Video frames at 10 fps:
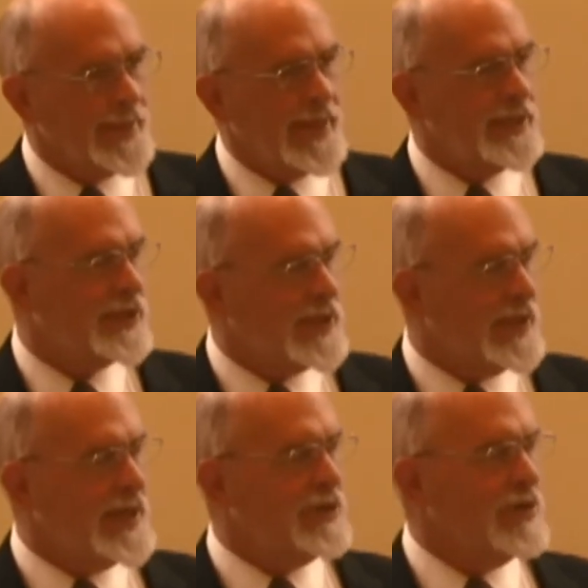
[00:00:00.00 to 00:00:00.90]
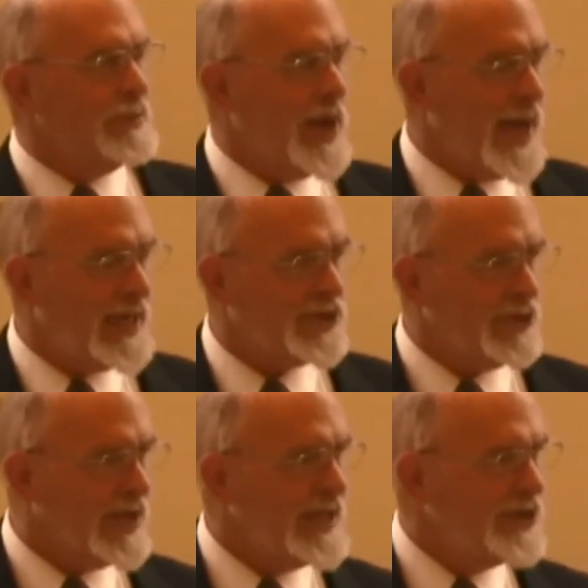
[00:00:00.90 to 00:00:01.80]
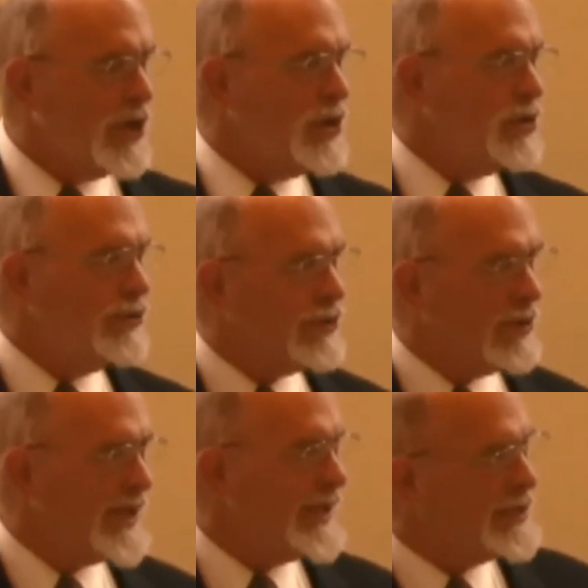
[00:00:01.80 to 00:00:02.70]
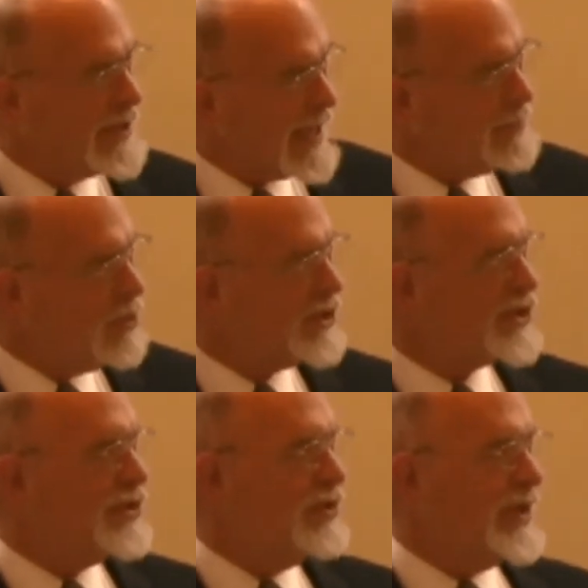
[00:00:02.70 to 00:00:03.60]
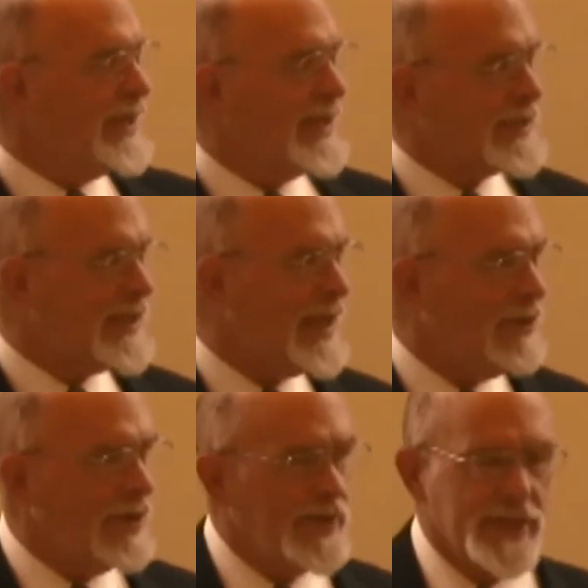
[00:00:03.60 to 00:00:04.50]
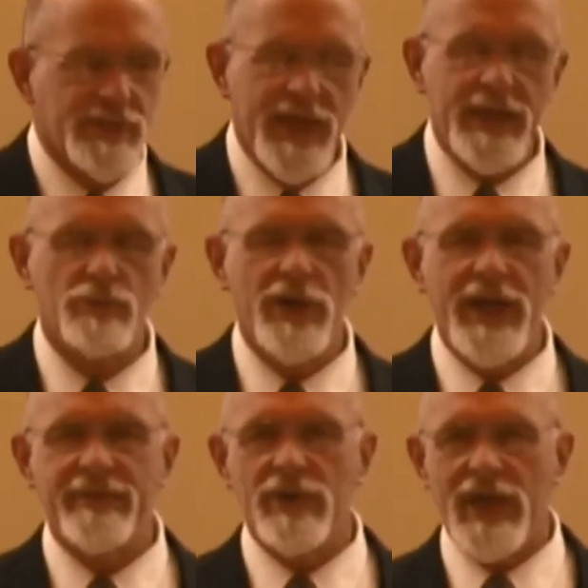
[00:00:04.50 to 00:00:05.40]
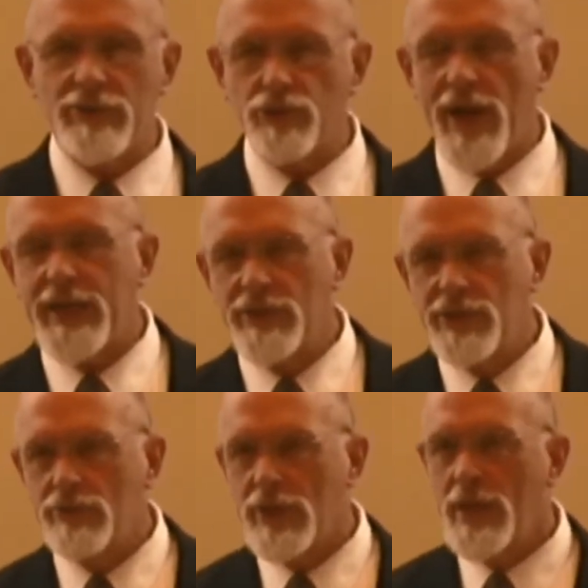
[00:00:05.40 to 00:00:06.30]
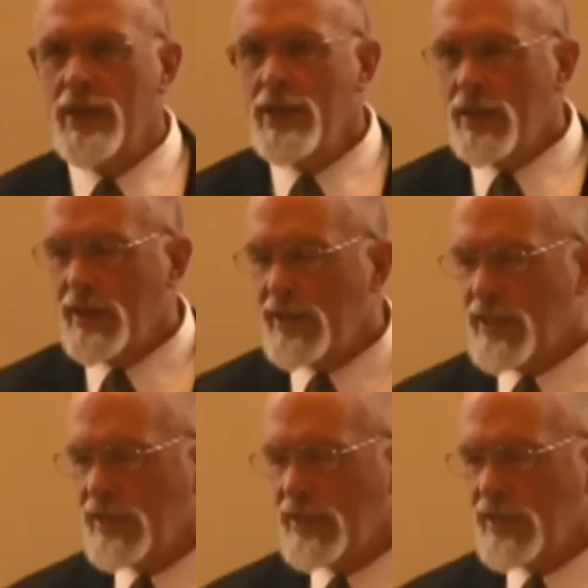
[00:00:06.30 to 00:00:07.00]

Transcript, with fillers: He's the interim pastor. He's older. He's got more schooling, et cetera, this, that, and whatever. And I was writing to a, a young